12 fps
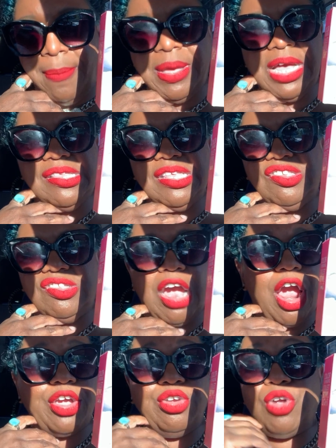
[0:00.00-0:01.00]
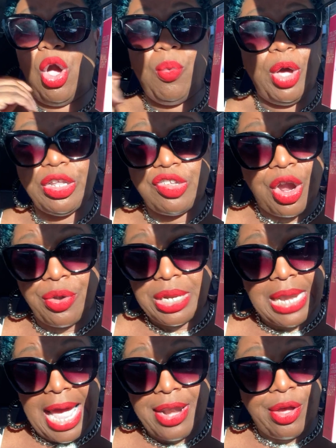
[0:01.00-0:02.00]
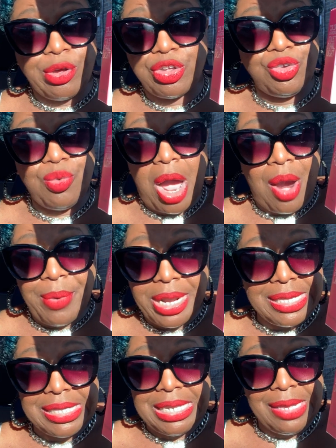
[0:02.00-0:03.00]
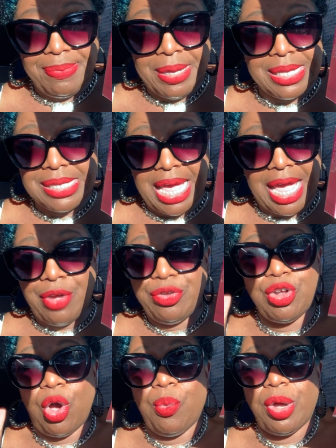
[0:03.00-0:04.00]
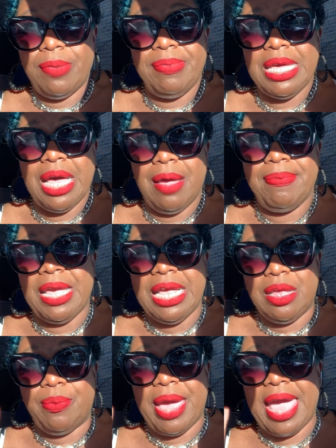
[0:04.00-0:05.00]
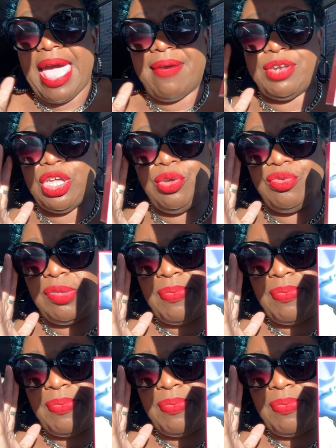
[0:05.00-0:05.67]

because it's dark you don't want to turn the light on because you already sleepy as hell you don't want to be up anyway having to use the